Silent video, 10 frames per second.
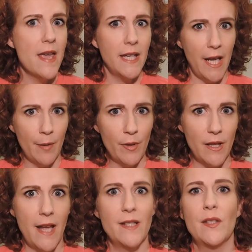camera
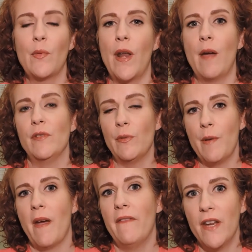lens when I'm doing
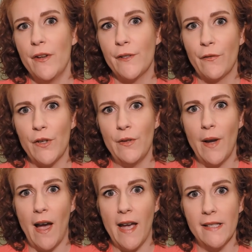my videos for you
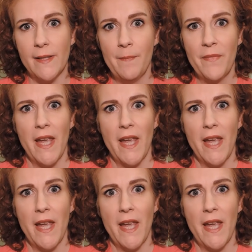guys.